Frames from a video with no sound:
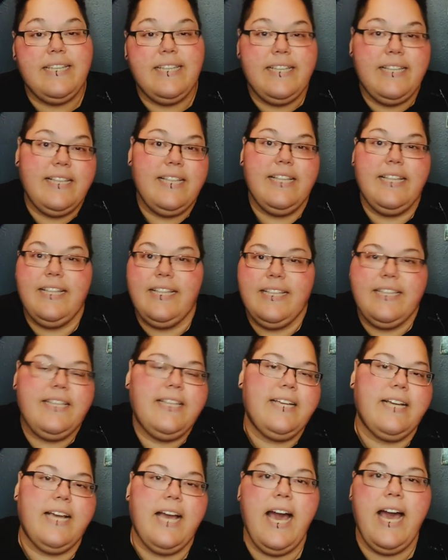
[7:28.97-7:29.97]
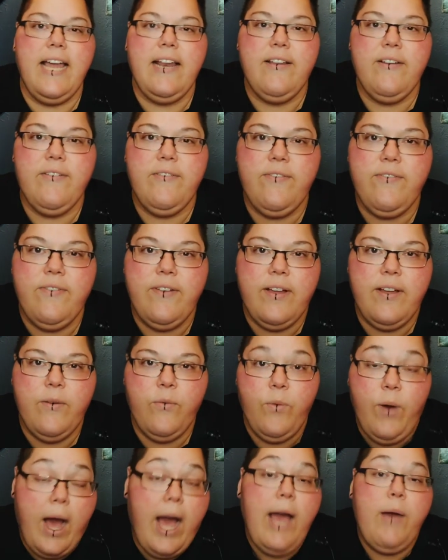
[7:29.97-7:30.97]
the kind of
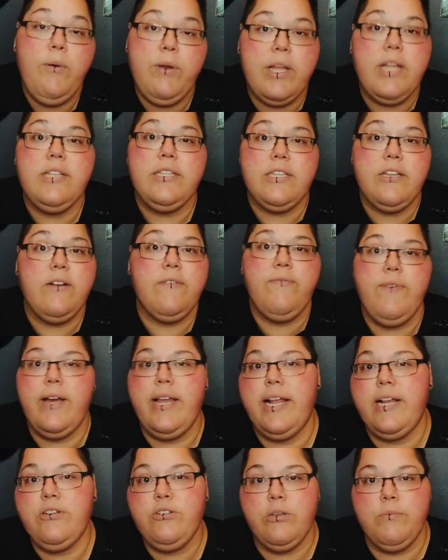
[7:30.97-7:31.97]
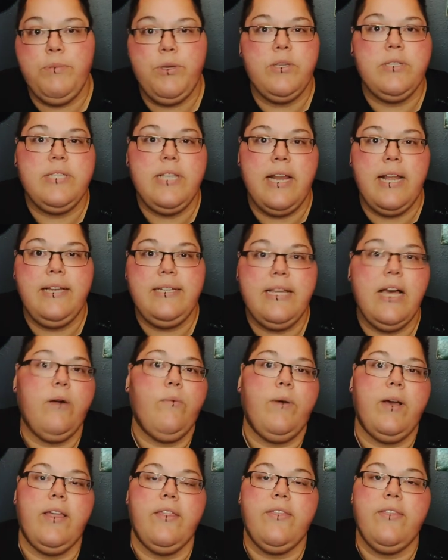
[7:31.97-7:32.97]
what I would consider financial abuse that I
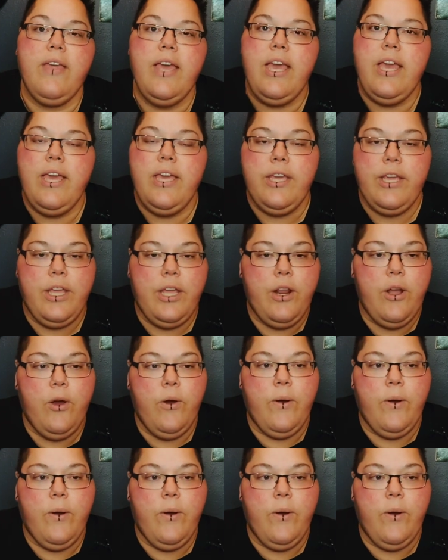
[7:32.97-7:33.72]
dealt with. She